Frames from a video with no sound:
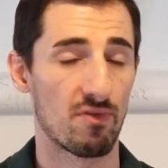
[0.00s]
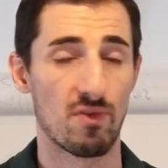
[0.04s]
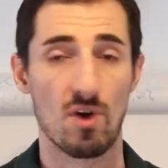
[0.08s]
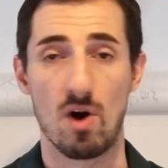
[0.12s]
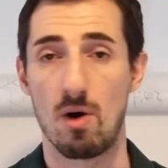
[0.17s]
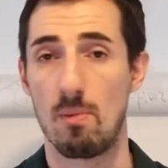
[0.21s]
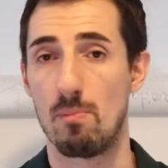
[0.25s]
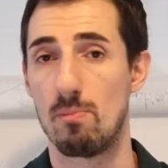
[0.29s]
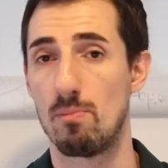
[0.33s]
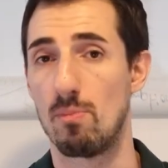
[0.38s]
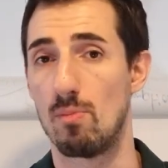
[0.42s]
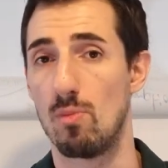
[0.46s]

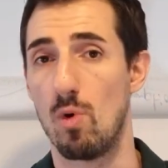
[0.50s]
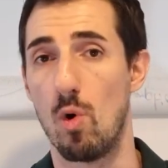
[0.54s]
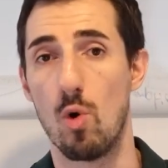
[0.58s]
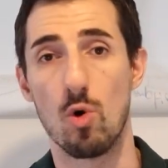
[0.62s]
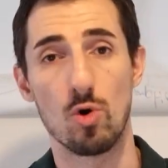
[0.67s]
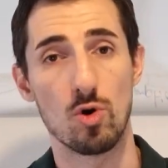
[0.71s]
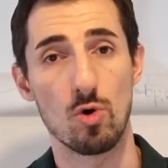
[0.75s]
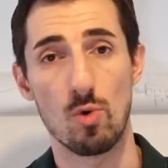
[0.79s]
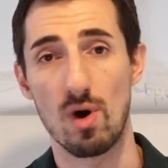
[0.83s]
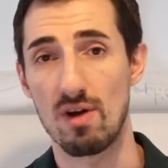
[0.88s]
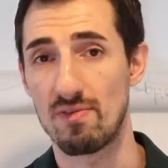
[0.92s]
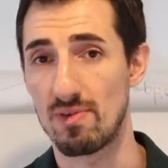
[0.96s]
from
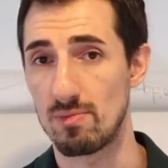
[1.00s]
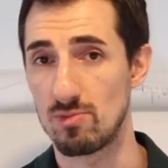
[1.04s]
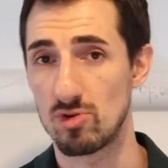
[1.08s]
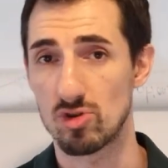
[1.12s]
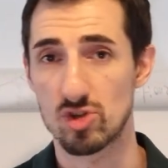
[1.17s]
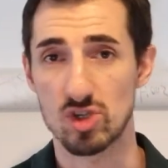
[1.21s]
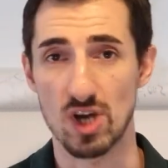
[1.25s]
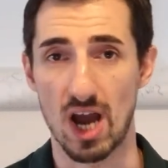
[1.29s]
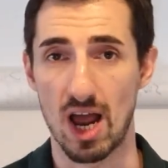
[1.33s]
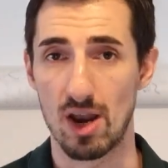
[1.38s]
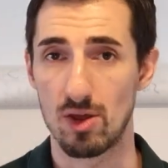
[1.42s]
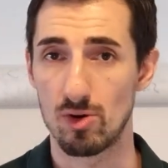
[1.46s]
all the way from your
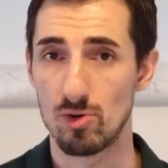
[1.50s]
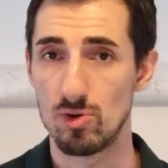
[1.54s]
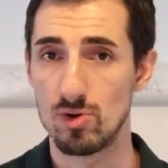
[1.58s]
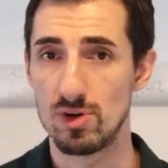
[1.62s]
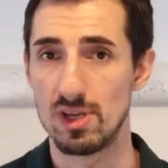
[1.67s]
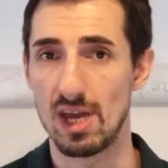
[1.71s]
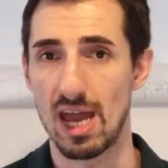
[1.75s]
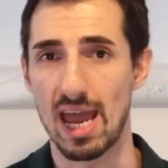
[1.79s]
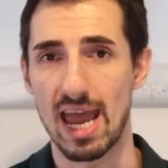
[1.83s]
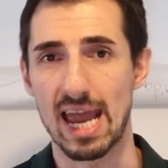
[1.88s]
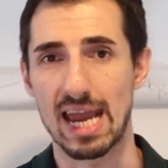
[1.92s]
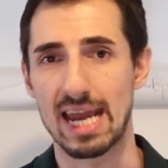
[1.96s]

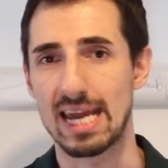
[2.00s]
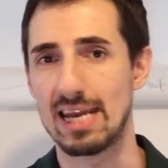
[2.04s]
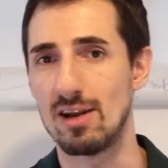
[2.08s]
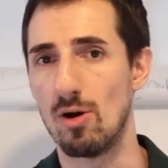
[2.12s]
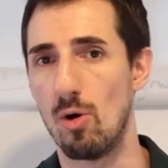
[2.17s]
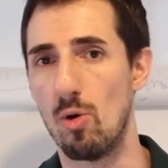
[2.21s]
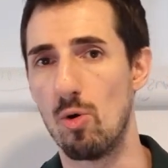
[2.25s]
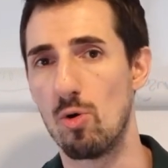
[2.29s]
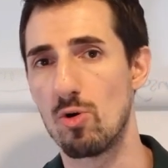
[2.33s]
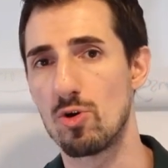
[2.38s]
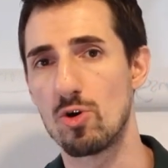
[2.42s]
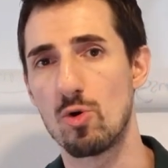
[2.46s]
childhood and
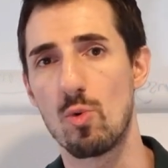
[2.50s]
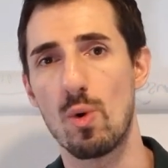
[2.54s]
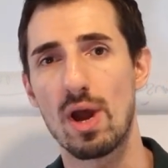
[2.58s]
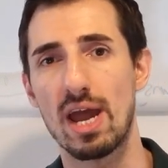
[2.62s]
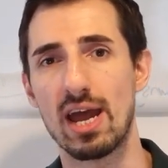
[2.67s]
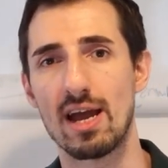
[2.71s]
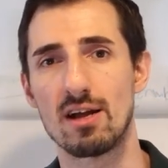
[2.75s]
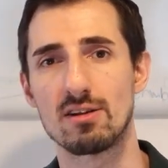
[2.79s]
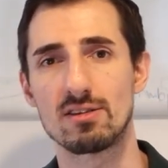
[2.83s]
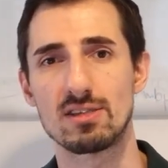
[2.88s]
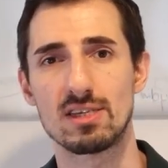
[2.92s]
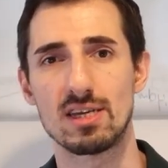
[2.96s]
all the
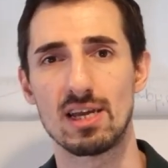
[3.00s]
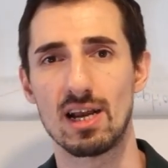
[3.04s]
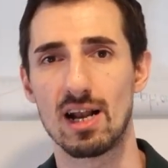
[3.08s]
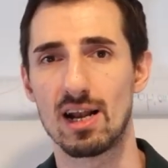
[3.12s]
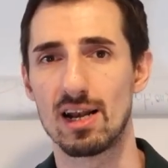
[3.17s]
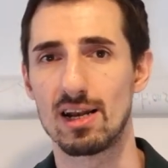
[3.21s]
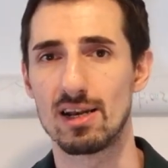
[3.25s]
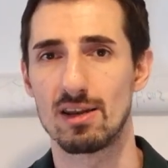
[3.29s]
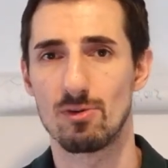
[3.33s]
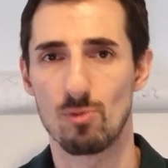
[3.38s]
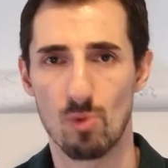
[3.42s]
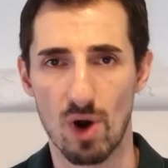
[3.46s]
way
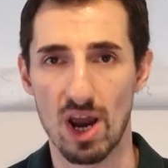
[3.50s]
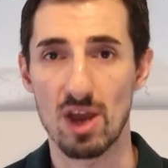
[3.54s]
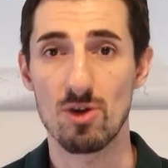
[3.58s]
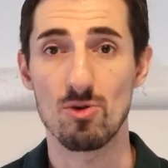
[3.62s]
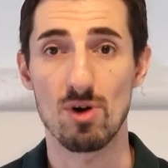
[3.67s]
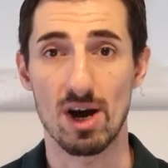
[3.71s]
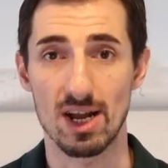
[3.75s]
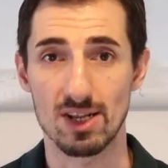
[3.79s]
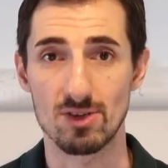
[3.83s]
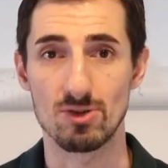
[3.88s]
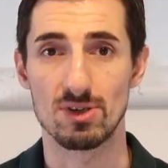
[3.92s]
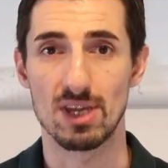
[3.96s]
until where you
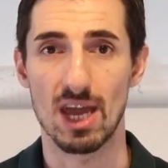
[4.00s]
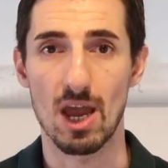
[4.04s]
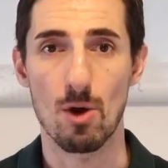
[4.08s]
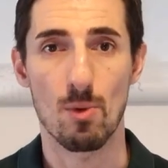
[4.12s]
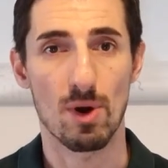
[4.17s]
are today,